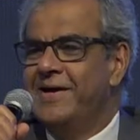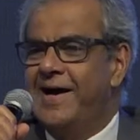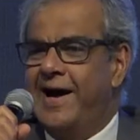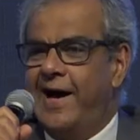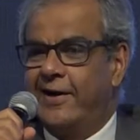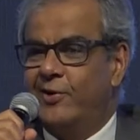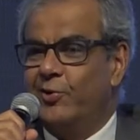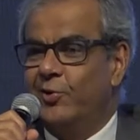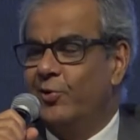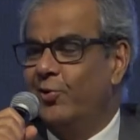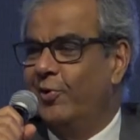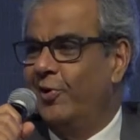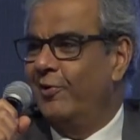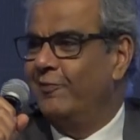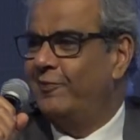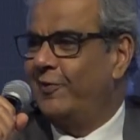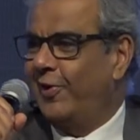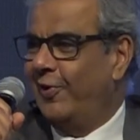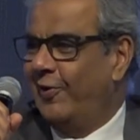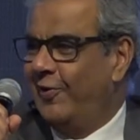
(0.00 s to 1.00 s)
I could go on
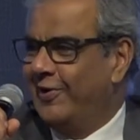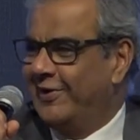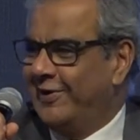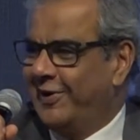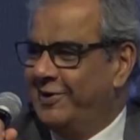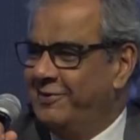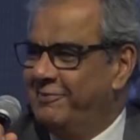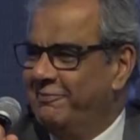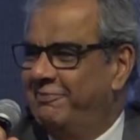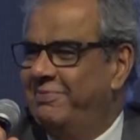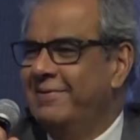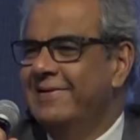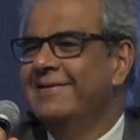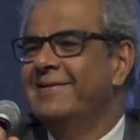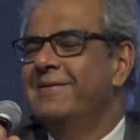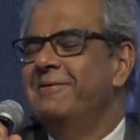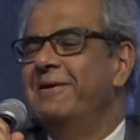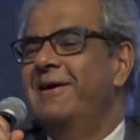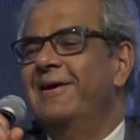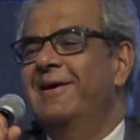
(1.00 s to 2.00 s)
for a long time.
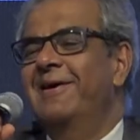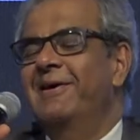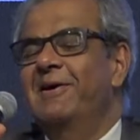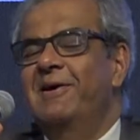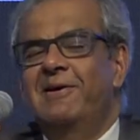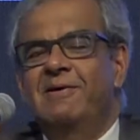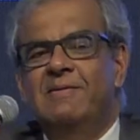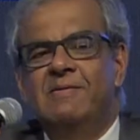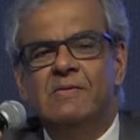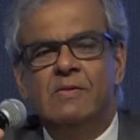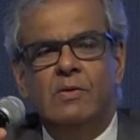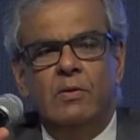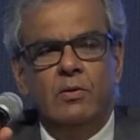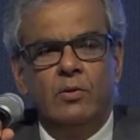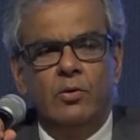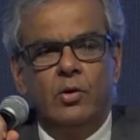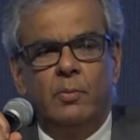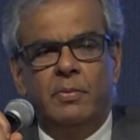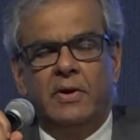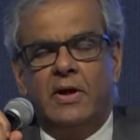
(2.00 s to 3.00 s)

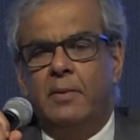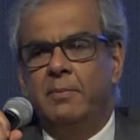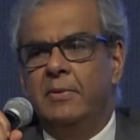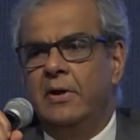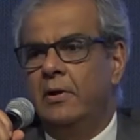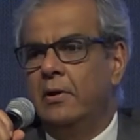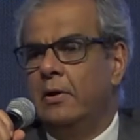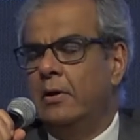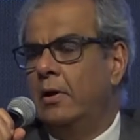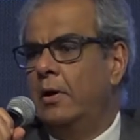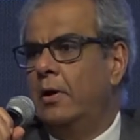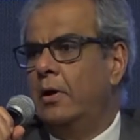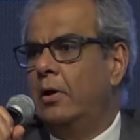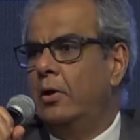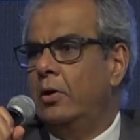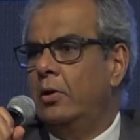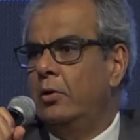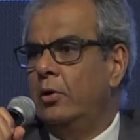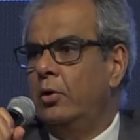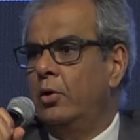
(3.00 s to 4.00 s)
Look,
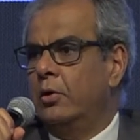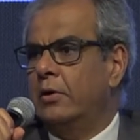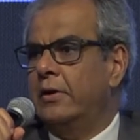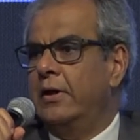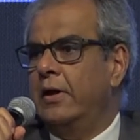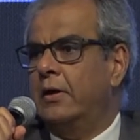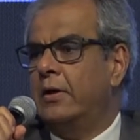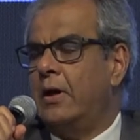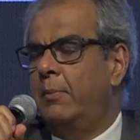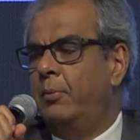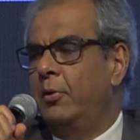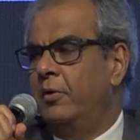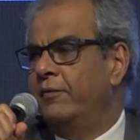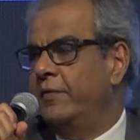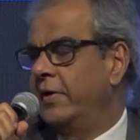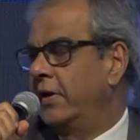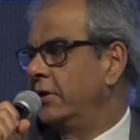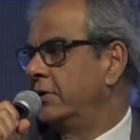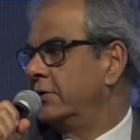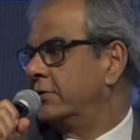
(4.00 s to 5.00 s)
there are a couple of
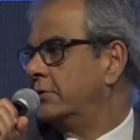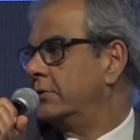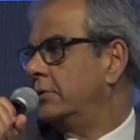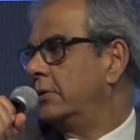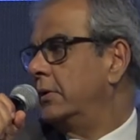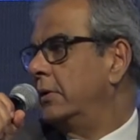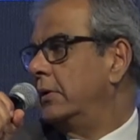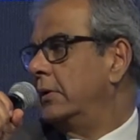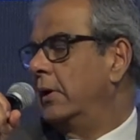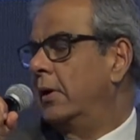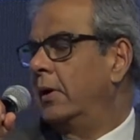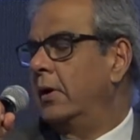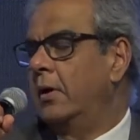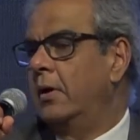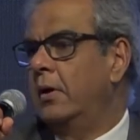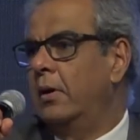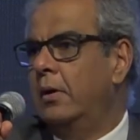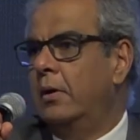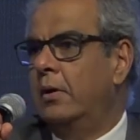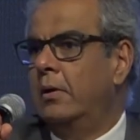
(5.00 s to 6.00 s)
things
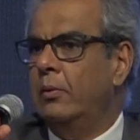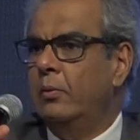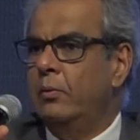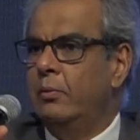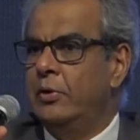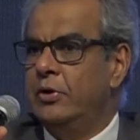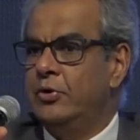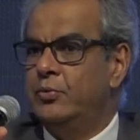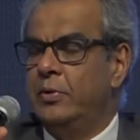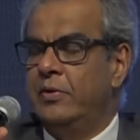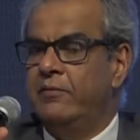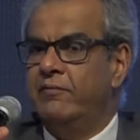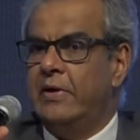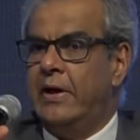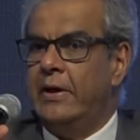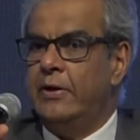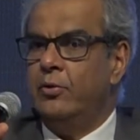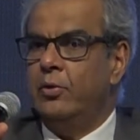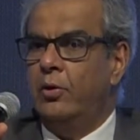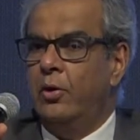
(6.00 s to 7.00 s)
which we
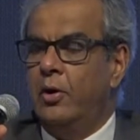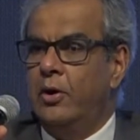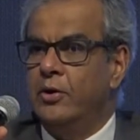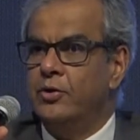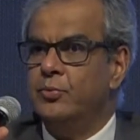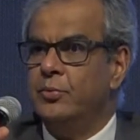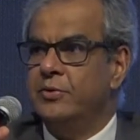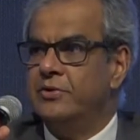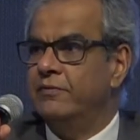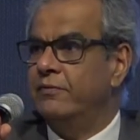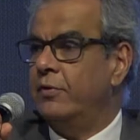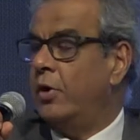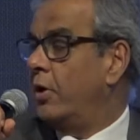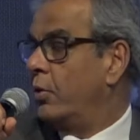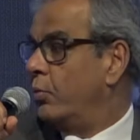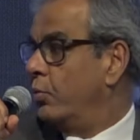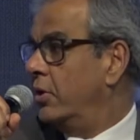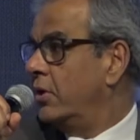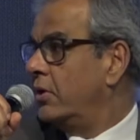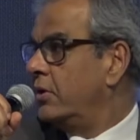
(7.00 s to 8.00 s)
tried to launch which have not
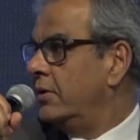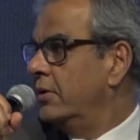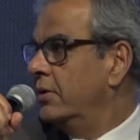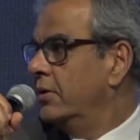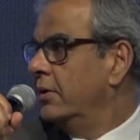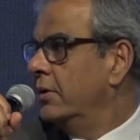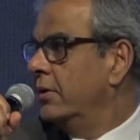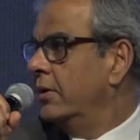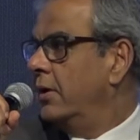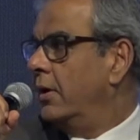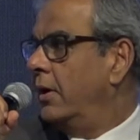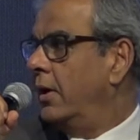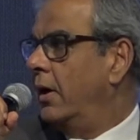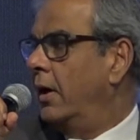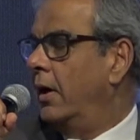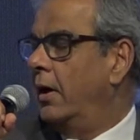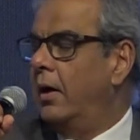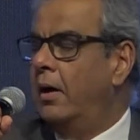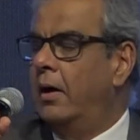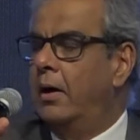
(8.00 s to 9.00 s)
worked.
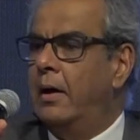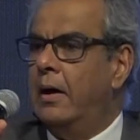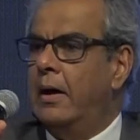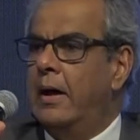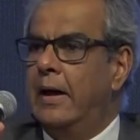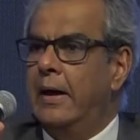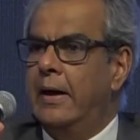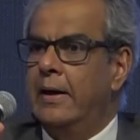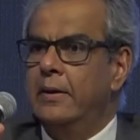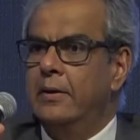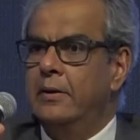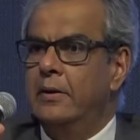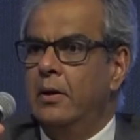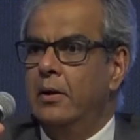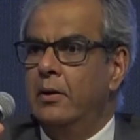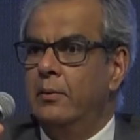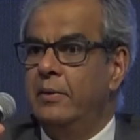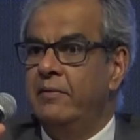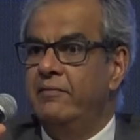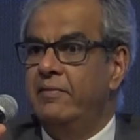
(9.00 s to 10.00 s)
And
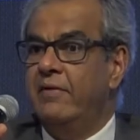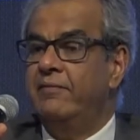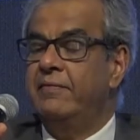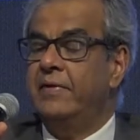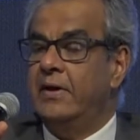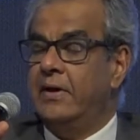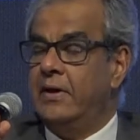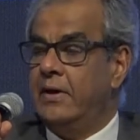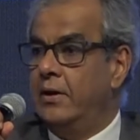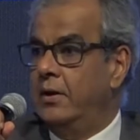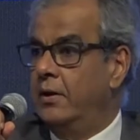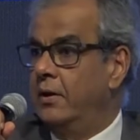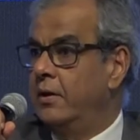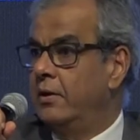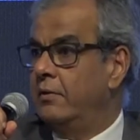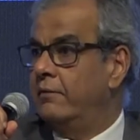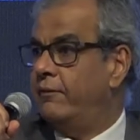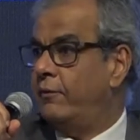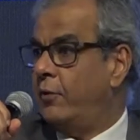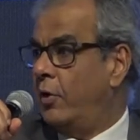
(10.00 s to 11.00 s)
we've definitely
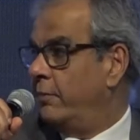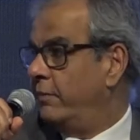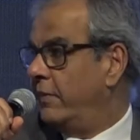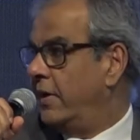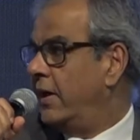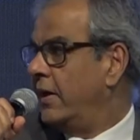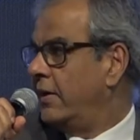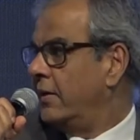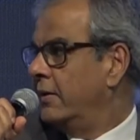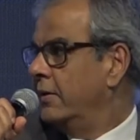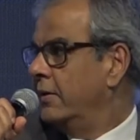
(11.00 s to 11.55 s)
learned from that.